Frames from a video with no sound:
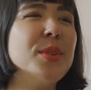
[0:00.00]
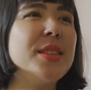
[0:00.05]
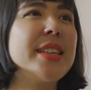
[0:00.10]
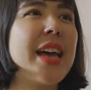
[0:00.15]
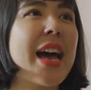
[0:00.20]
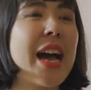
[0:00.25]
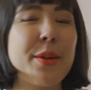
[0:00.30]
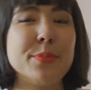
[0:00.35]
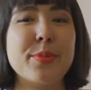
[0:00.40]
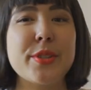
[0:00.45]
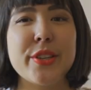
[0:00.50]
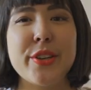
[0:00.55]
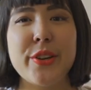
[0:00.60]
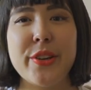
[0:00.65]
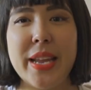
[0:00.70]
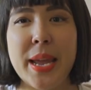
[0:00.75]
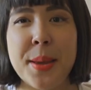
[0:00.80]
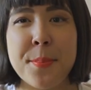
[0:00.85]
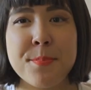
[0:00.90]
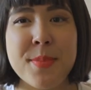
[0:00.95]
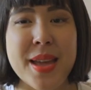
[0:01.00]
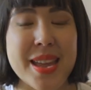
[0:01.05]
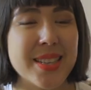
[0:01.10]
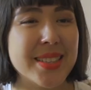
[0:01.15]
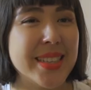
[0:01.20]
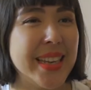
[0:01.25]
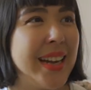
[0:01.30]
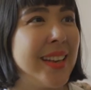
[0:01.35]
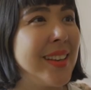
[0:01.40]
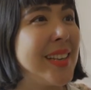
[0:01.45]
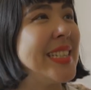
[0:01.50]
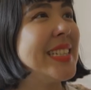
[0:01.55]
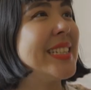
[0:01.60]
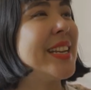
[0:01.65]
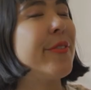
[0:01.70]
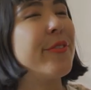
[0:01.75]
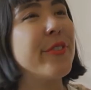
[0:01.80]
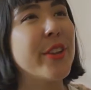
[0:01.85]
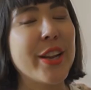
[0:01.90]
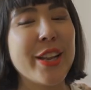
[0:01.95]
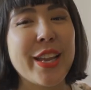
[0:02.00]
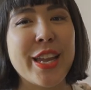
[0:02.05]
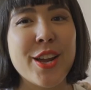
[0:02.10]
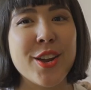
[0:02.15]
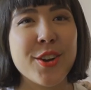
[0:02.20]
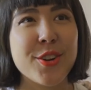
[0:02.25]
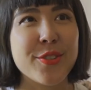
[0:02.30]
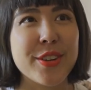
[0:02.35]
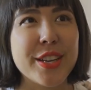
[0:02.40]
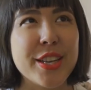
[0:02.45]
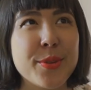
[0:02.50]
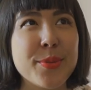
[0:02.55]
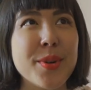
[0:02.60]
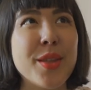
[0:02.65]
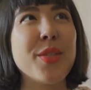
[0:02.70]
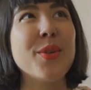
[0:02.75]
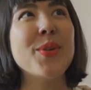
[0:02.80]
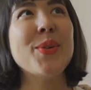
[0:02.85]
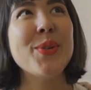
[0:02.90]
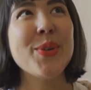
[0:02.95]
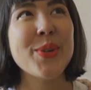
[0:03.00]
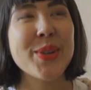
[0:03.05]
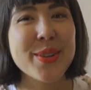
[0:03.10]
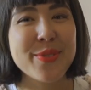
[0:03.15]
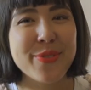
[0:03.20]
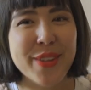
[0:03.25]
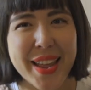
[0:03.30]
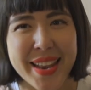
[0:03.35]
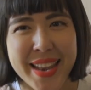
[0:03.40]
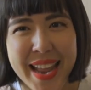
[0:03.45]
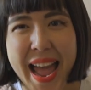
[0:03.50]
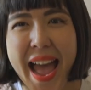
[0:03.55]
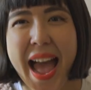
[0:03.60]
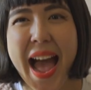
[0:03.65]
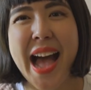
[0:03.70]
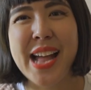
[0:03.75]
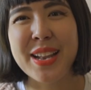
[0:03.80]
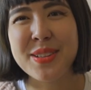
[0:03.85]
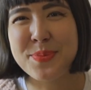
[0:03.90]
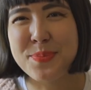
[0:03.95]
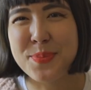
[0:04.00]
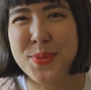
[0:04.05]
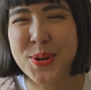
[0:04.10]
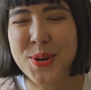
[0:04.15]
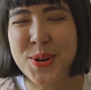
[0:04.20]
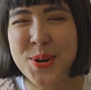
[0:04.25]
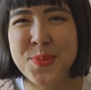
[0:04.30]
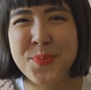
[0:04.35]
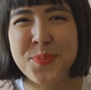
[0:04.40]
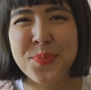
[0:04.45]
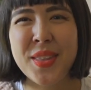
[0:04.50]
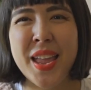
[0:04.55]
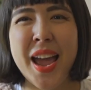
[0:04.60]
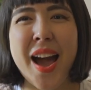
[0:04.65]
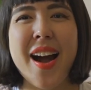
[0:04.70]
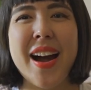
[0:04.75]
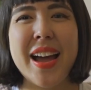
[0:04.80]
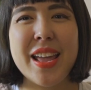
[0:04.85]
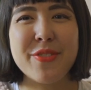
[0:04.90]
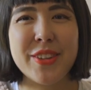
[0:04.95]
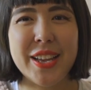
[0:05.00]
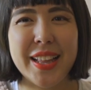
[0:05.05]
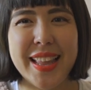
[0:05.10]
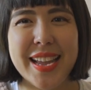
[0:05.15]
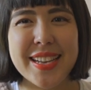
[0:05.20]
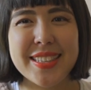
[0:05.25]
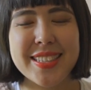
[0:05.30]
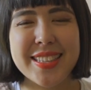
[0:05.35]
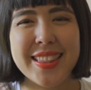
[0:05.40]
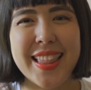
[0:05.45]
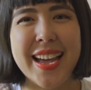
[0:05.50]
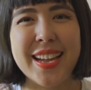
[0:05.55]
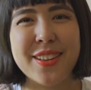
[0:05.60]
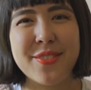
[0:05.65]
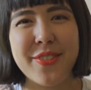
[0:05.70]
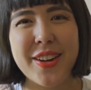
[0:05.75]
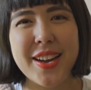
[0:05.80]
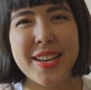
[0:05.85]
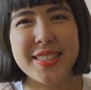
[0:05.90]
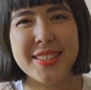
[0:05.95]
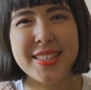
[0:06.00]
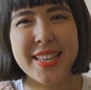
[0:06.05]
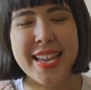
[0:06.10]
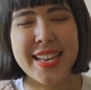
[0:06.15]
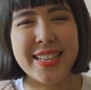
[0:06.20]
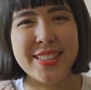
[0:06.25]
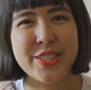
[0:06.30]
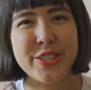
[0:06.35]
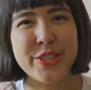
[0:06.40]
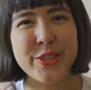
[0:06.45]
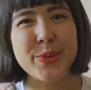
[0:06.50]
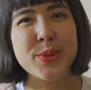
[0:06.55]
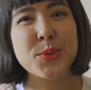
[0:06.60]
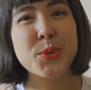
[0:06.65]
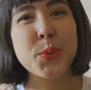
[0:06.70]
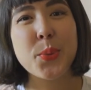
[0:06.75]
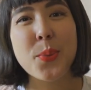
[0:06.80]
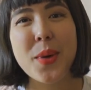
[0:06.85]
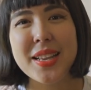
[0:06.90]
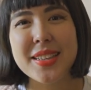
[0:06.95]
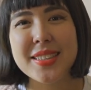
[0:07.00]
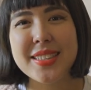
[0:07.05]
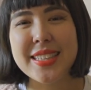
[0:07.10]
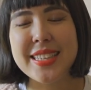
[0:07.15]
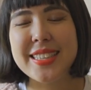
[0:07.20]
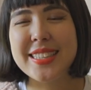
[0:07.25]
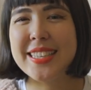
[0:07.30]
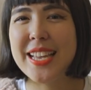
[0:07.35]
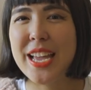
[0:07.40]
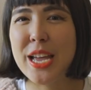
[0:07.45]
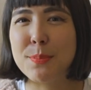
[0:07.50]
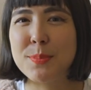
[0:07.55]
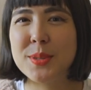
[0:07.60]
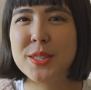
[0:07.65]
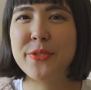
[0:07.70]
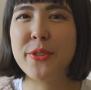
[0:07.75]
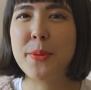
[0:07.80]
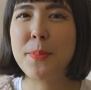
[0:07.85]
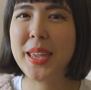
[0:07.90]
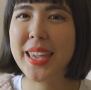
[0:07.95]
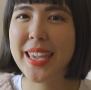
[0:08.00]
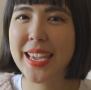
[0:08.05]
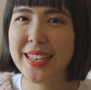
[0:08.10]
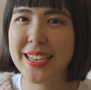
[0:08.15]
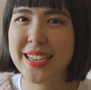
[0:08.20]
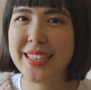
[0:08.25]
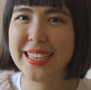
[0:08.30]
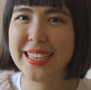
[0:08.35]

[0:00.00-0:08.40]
was absolutely amazing and I definitely agreed with all of it and more. I've collected that advice into 20 tips for beginner